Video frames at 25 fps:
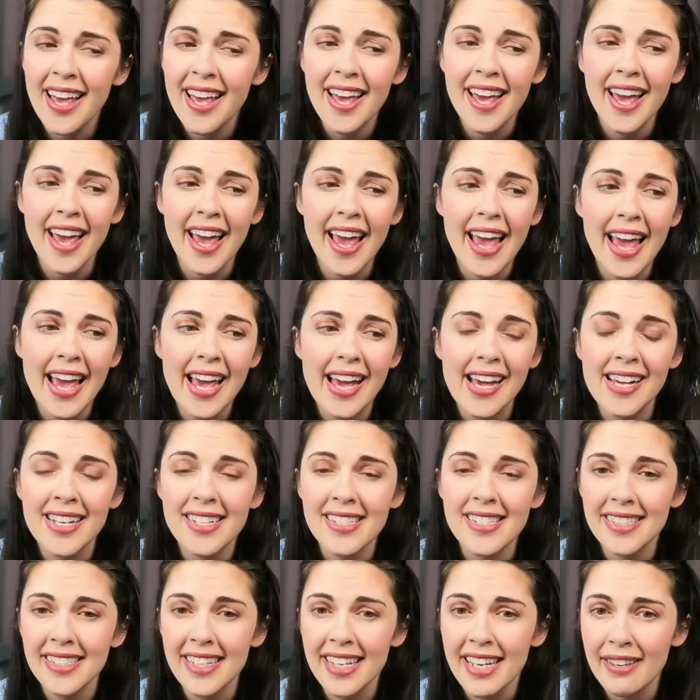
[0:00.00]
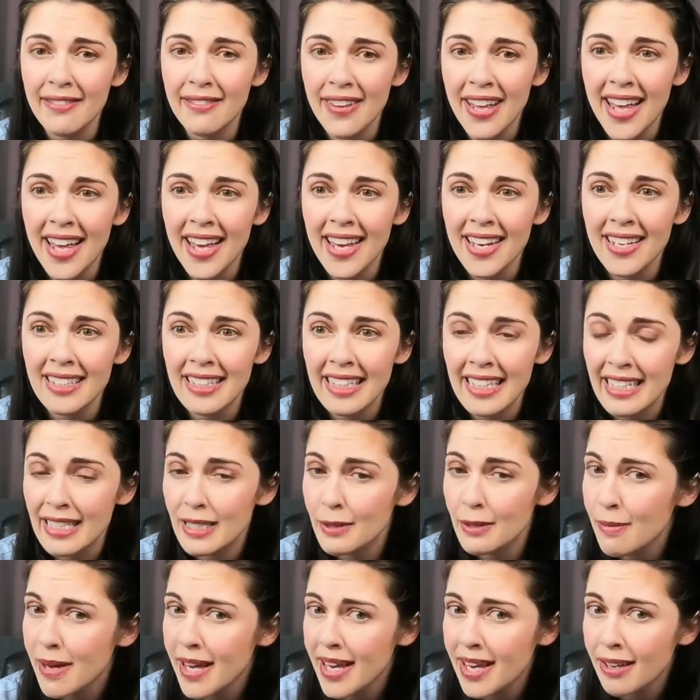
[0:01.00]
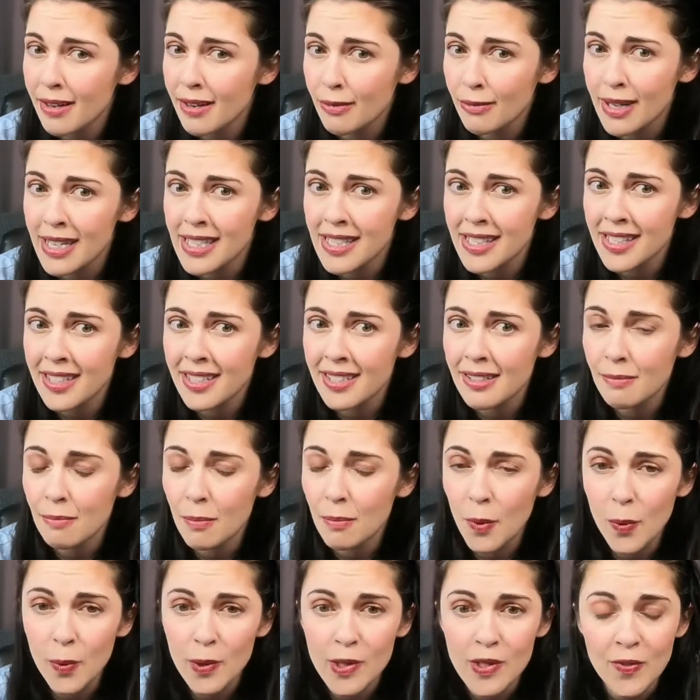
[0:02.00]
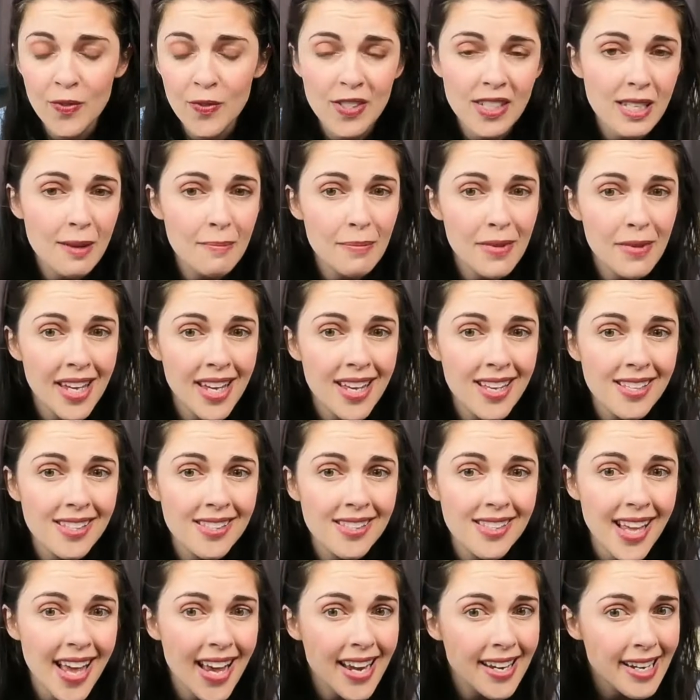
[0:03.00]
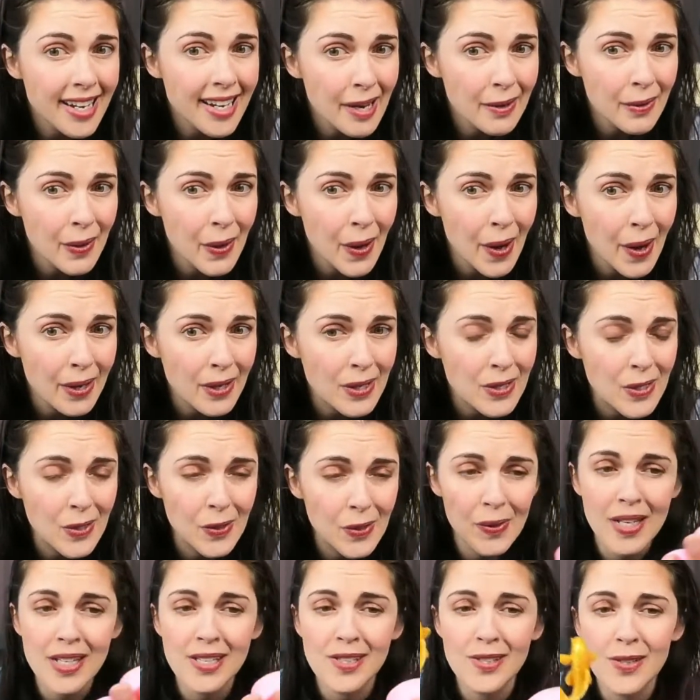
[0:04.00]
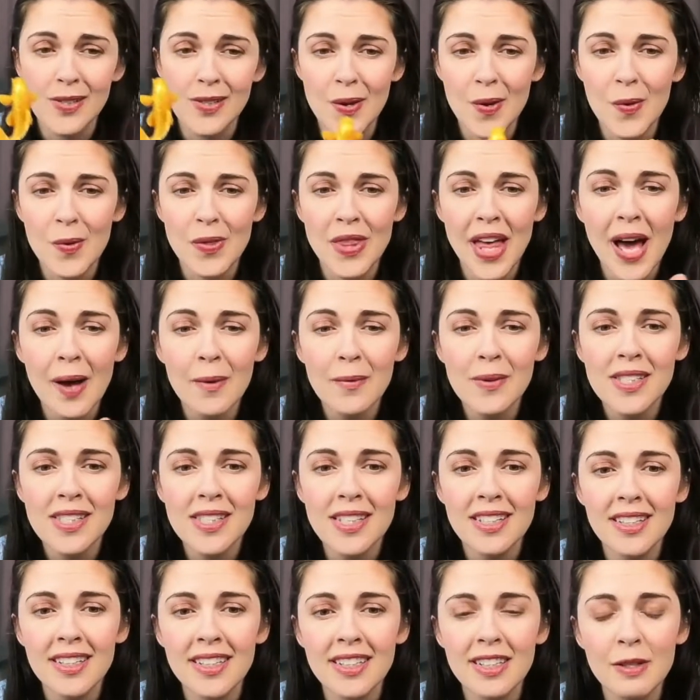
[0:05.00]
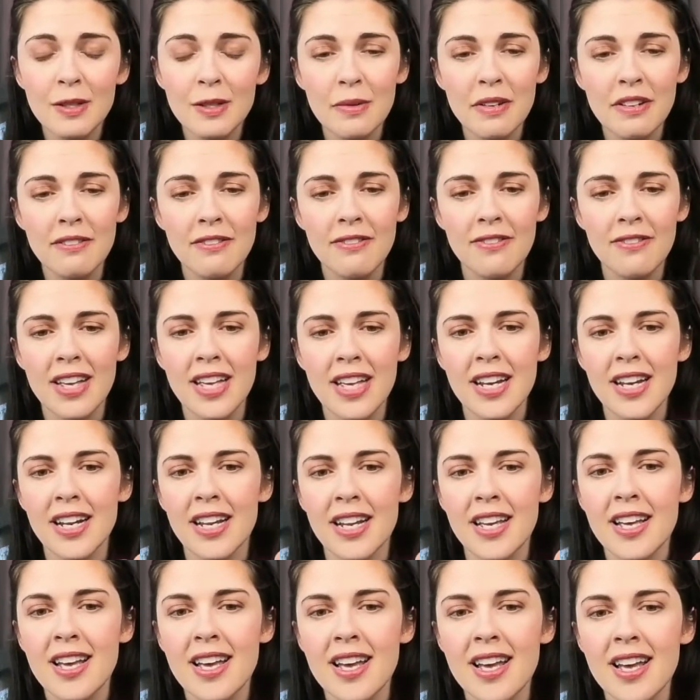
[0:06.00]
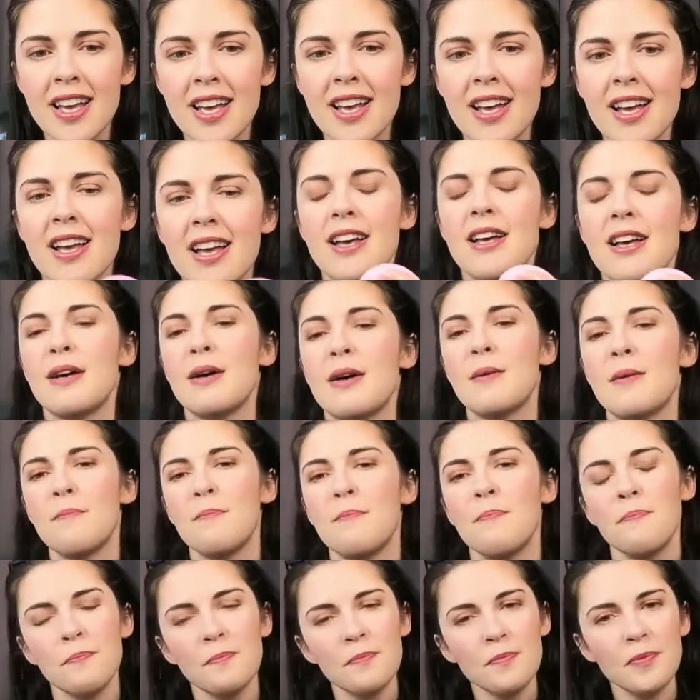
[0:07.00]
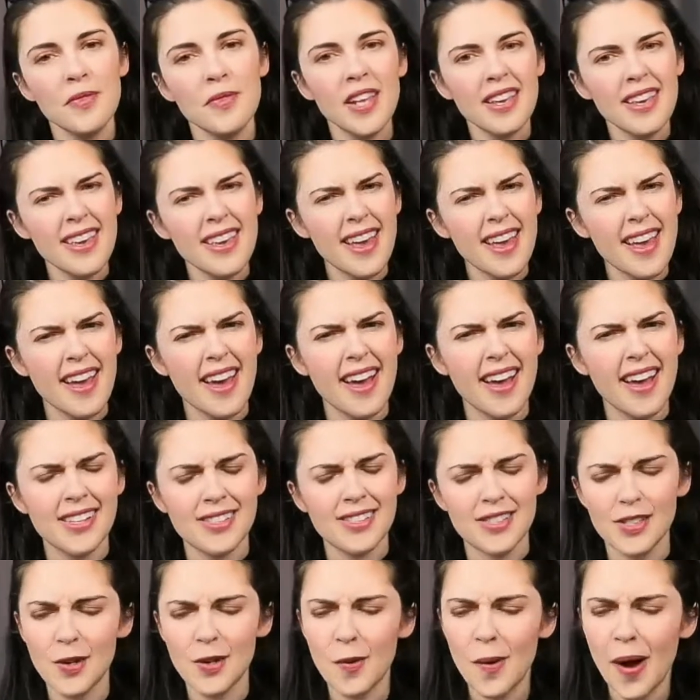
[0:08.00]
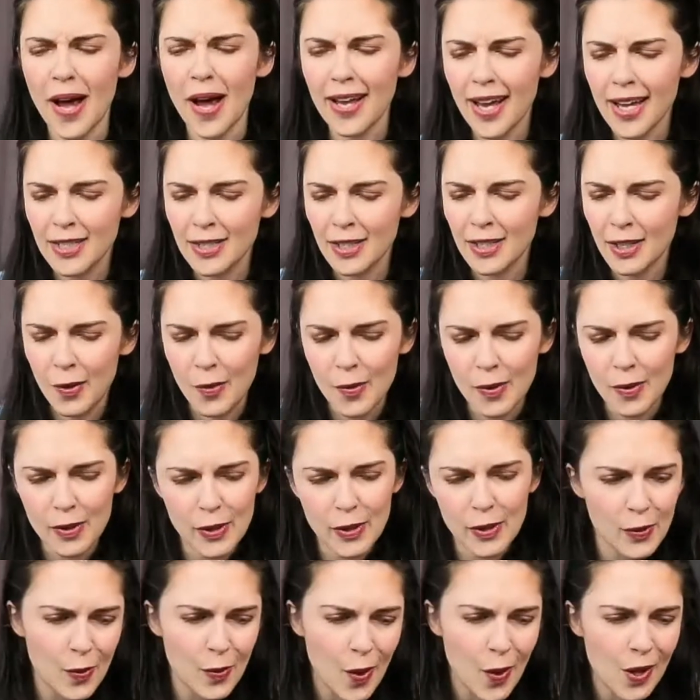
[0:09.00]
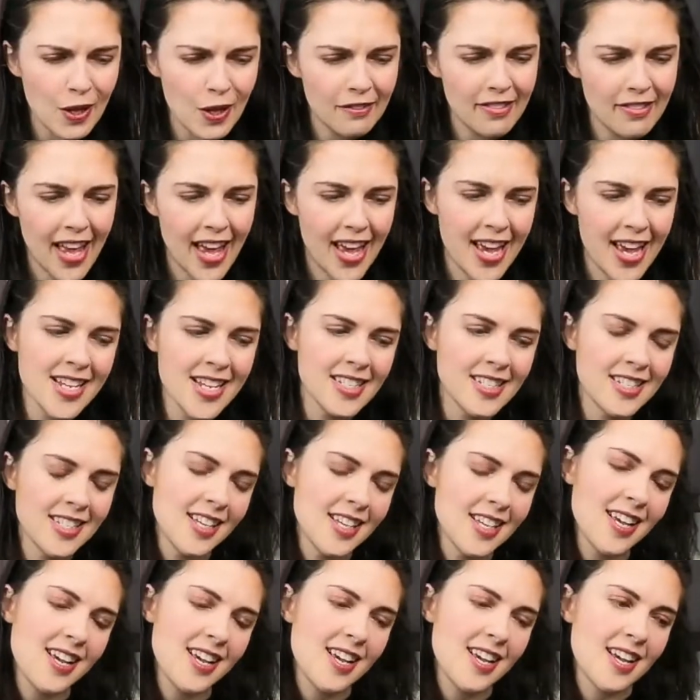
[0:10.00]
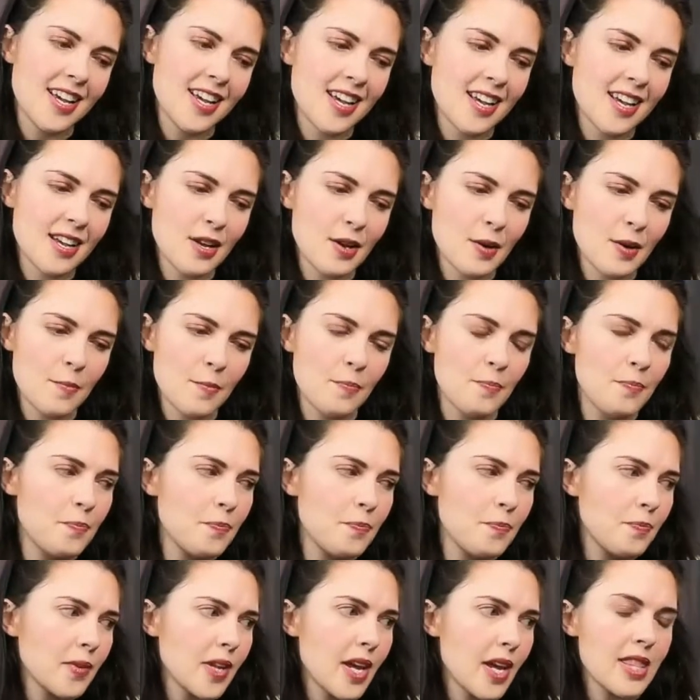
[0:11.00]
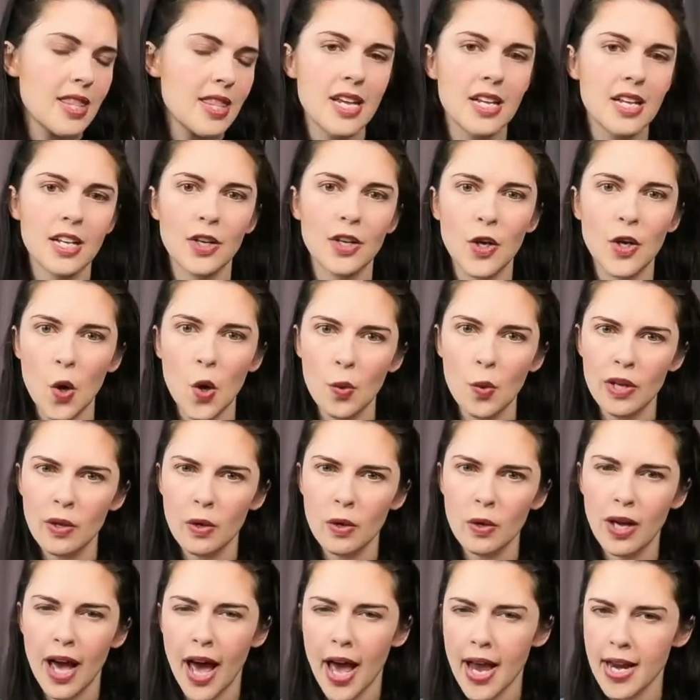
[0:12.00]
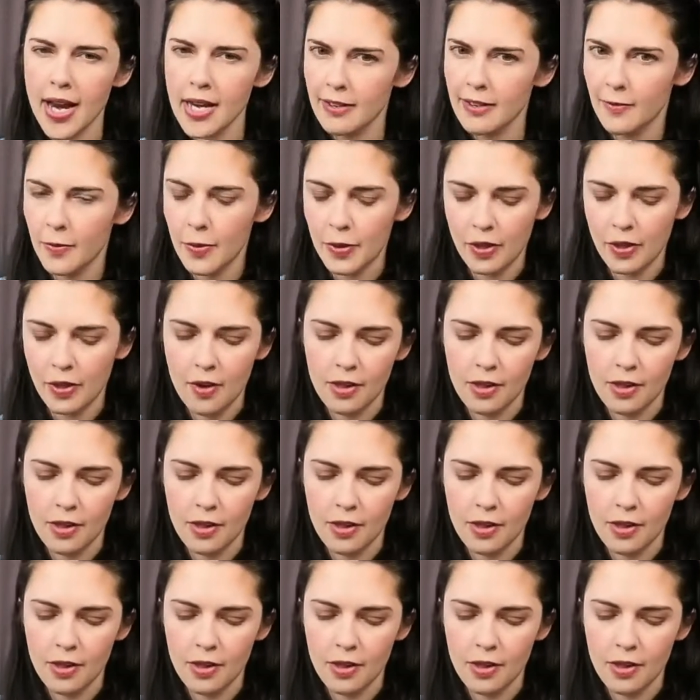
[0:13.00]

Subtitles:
And if I need to make resin molds for something else, I now know how to do it. So that was a little bit of fun. Yeah, so I got to go and do all of that. And then going kind of with all